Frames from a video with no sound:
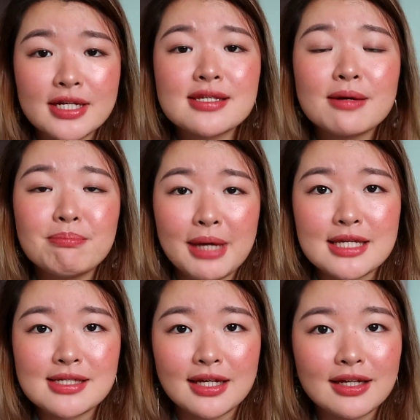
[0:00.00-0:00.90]
It's
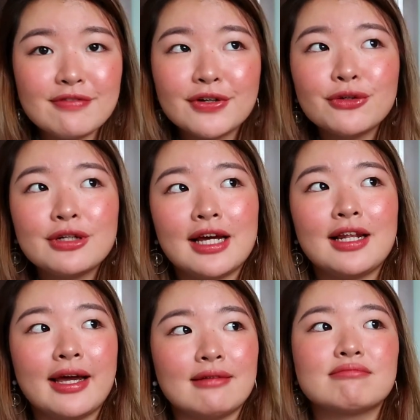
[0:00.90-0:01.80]
amazing, even though
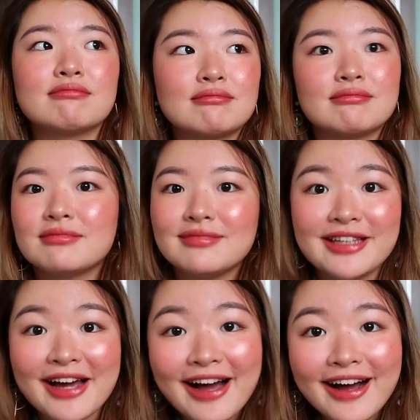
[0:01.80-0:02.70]
they're like
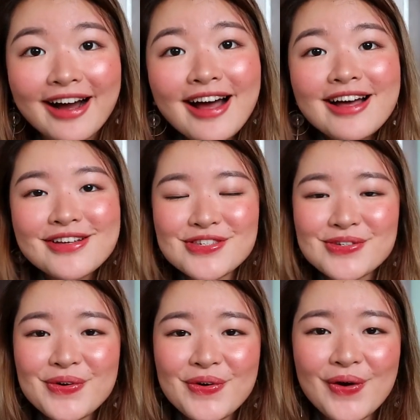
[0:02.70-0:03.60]
Yeah,
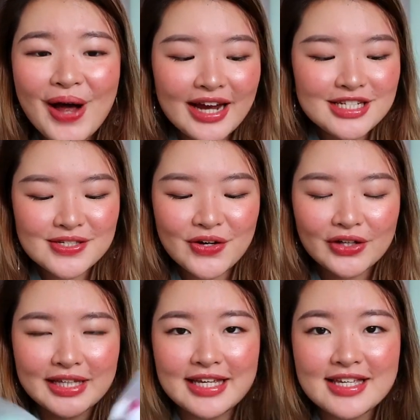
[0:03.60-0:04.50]
so I just
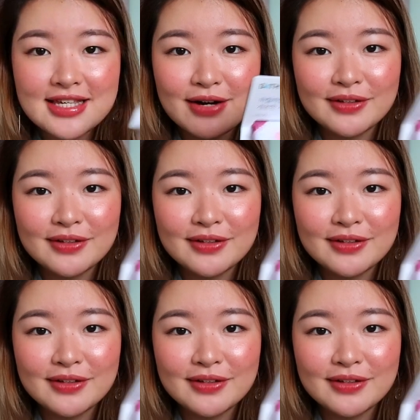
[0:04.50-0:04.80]
got these.